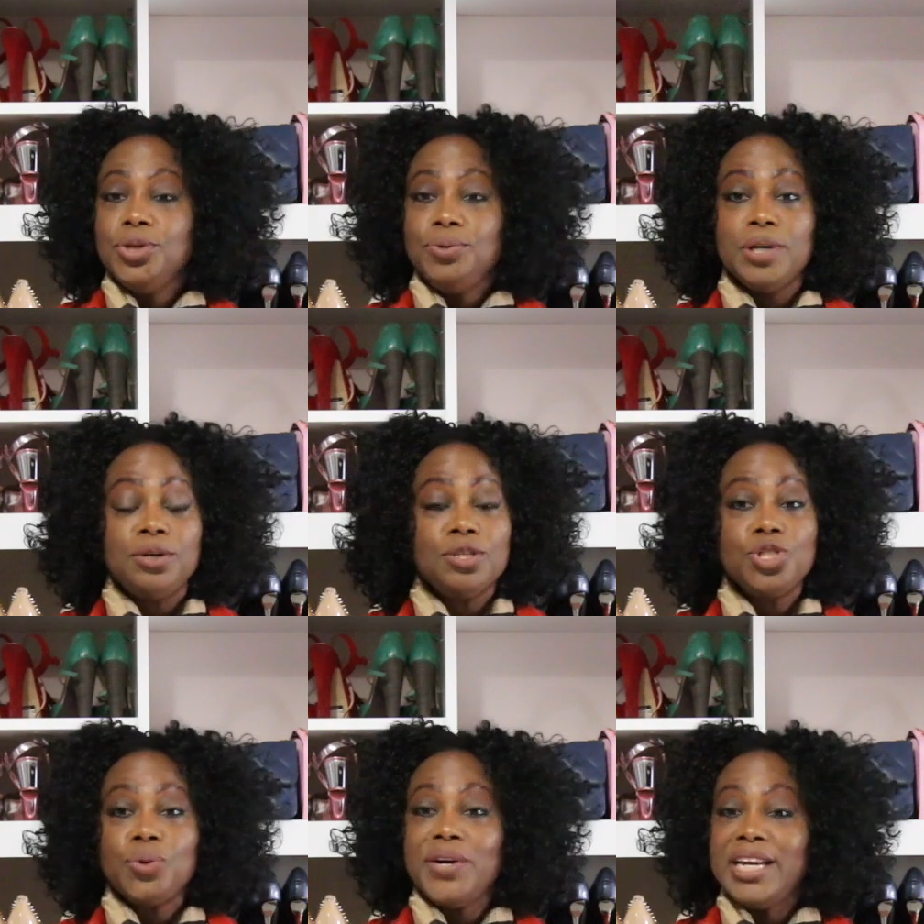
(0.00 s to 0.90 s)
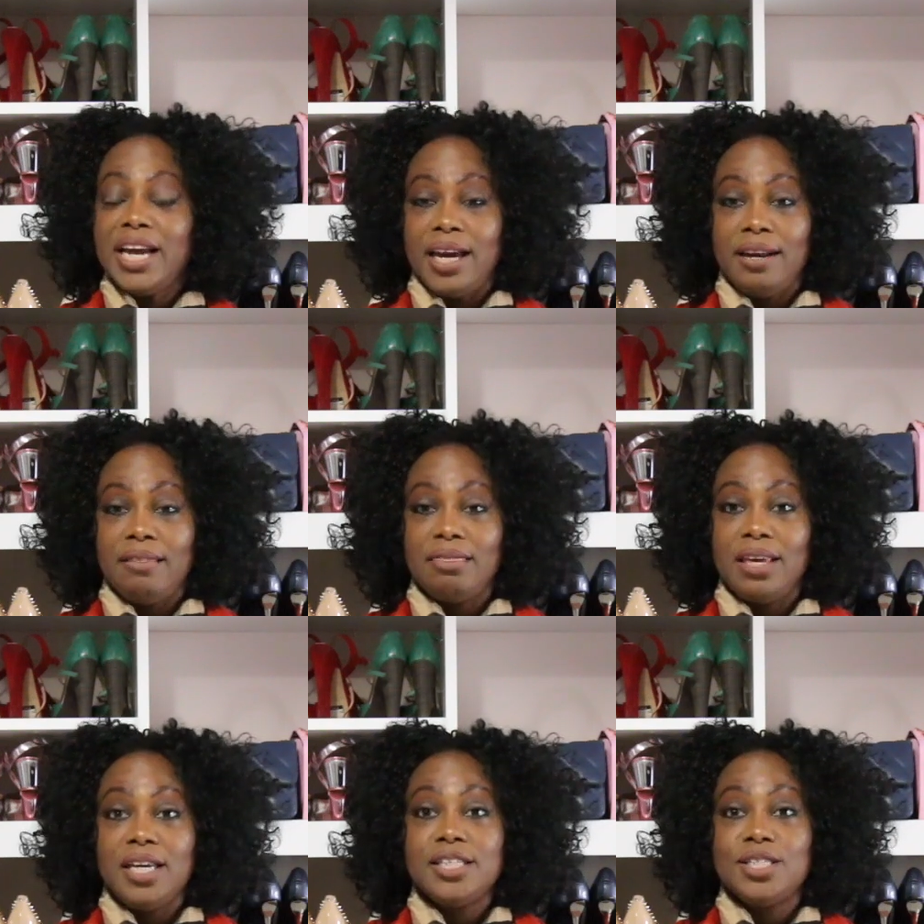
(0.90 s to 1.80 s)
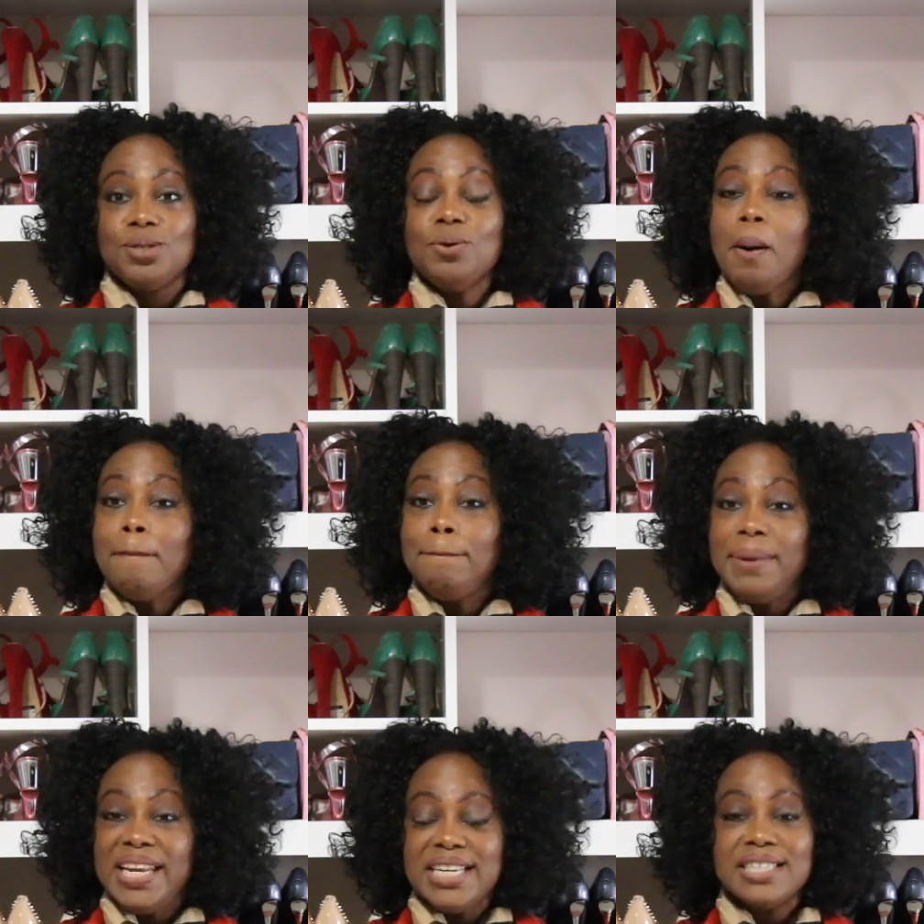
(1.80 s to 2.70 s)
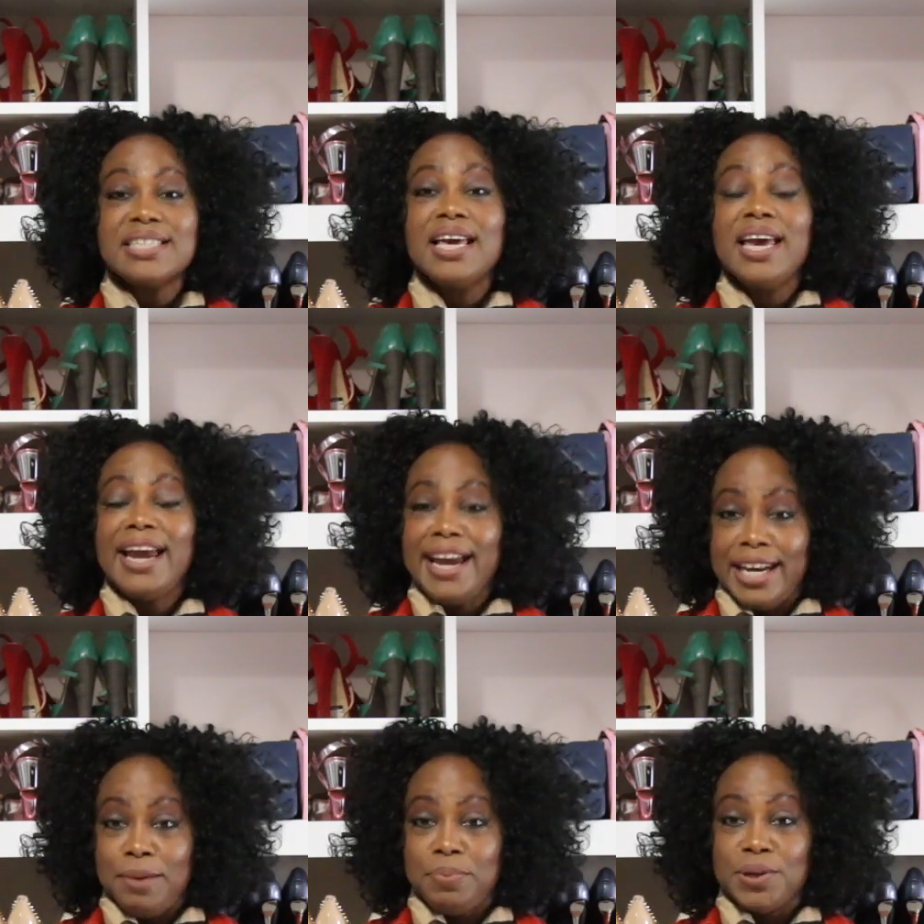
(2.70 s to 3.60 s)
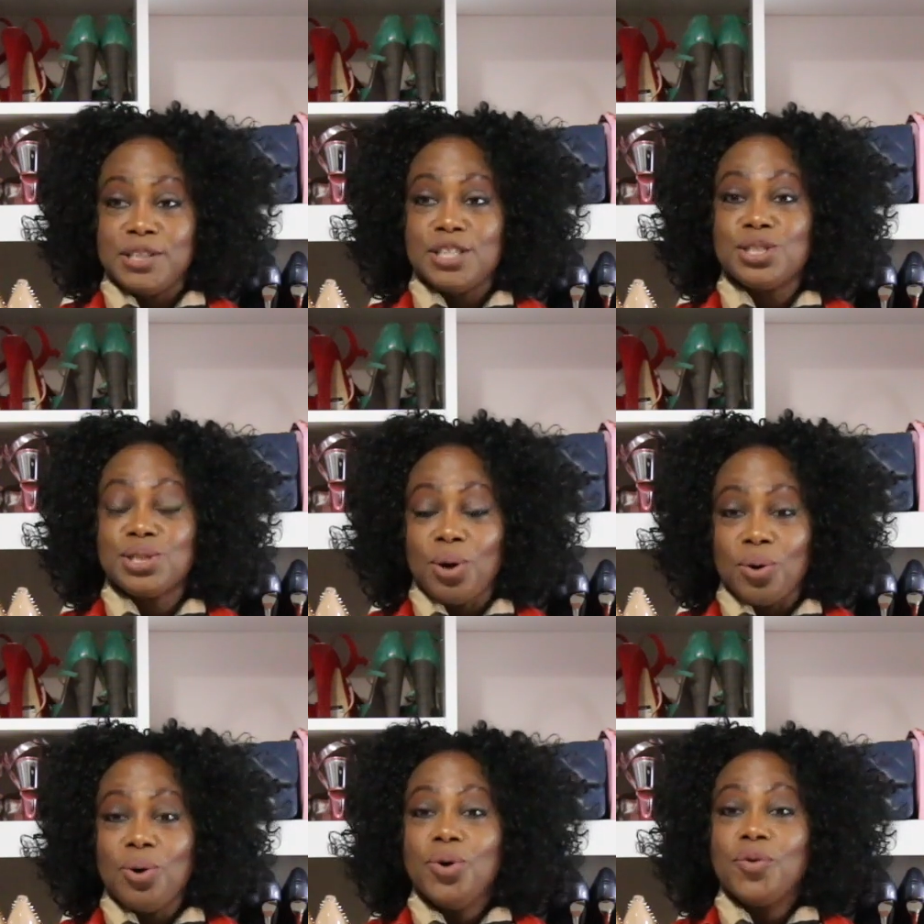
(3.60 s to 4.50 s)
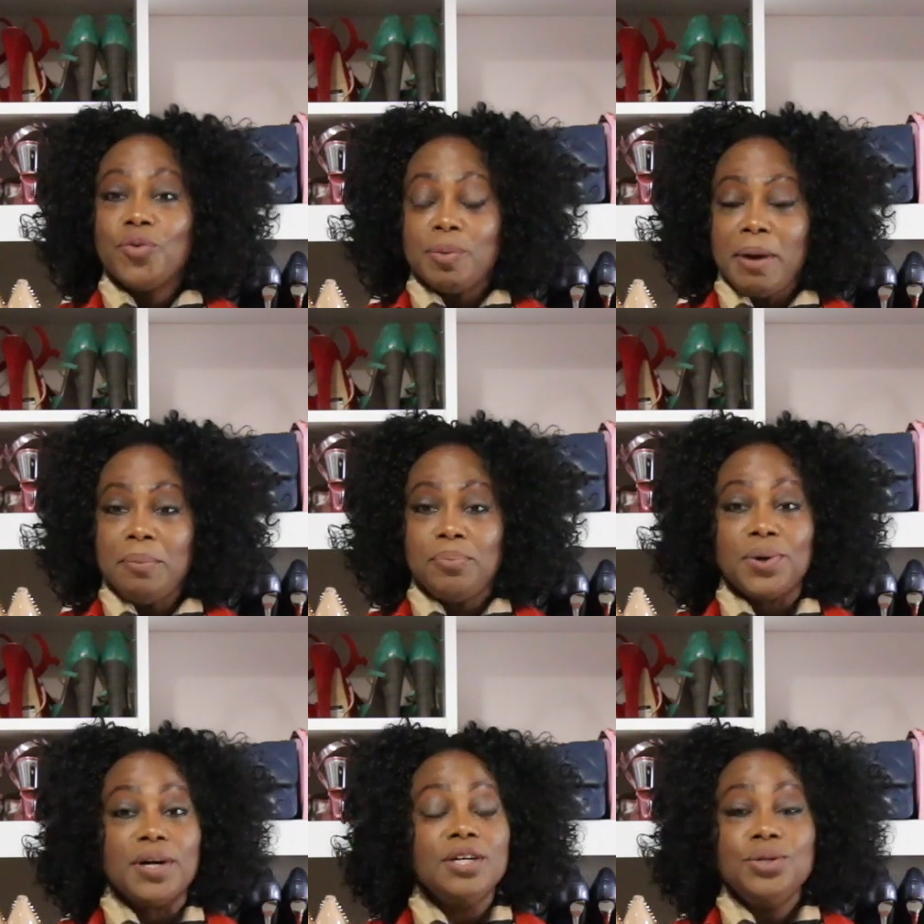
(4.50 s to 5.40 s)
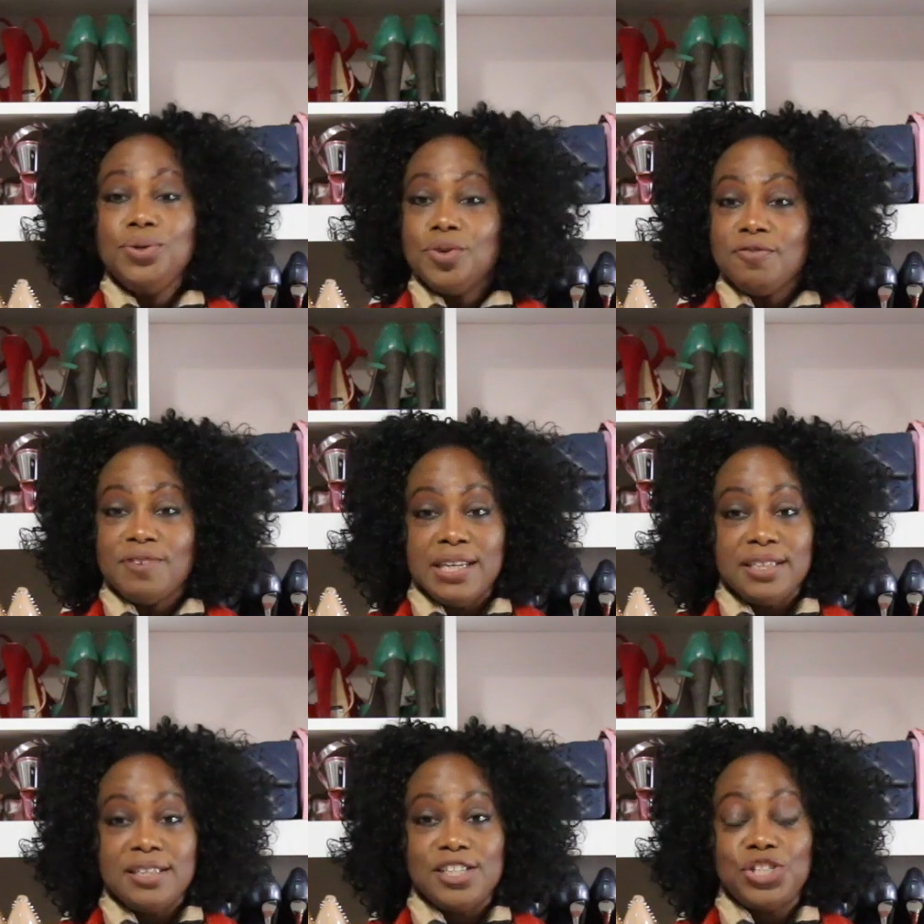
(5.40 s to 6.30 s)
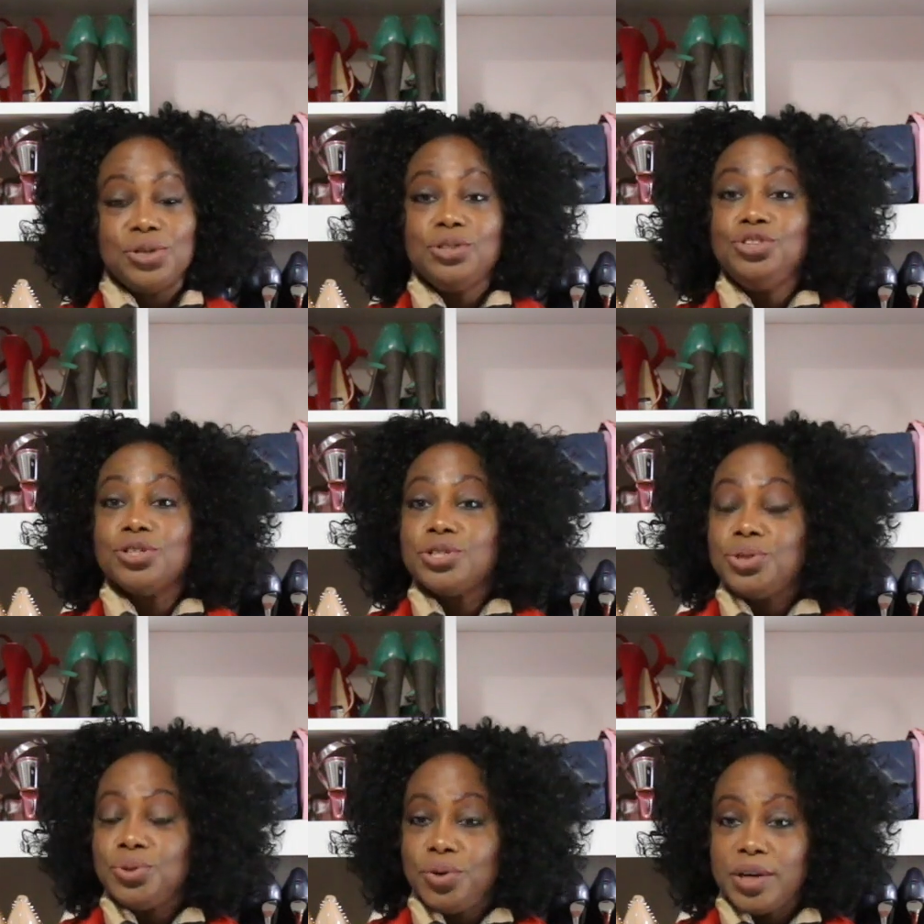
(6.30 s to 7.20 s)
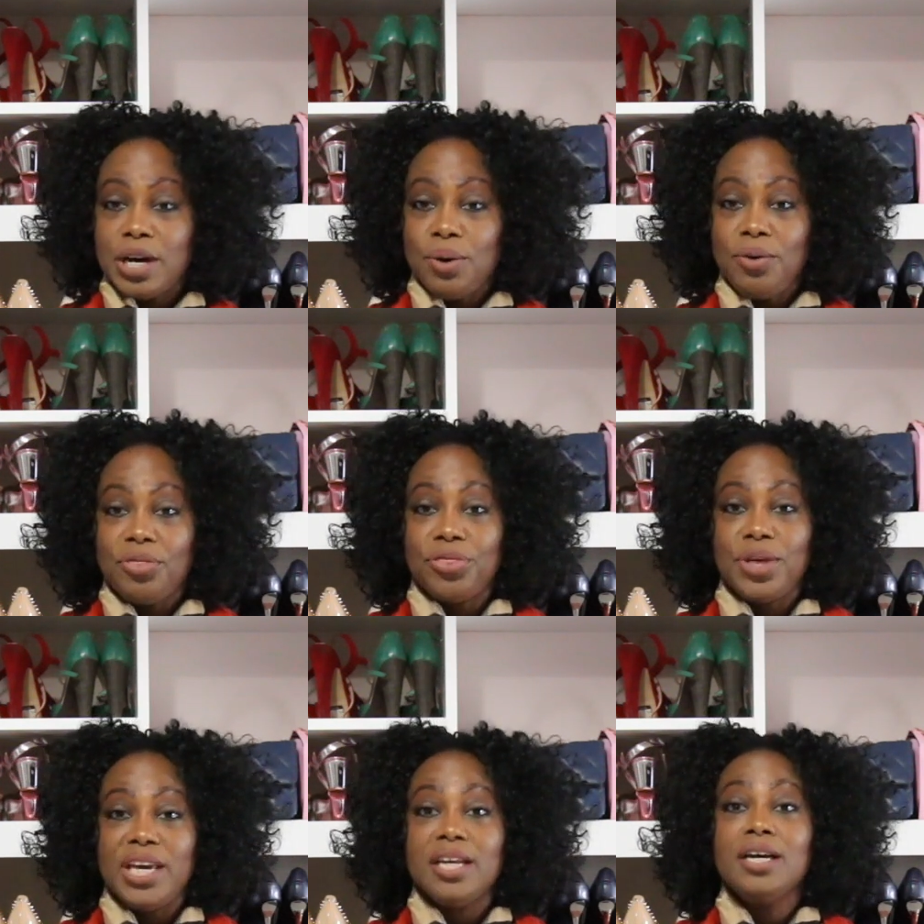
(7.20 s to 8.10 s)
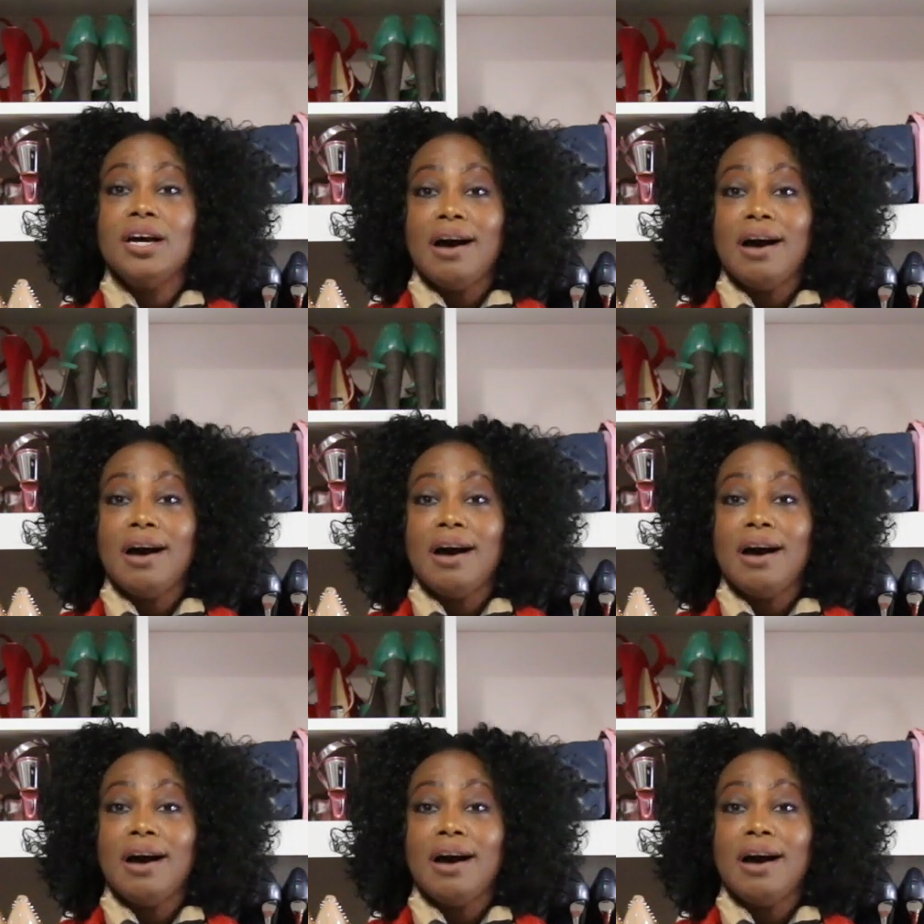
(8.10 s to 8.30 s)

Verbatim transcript: You are not doing anything to please anybody. So remember, no validation, just do your own thing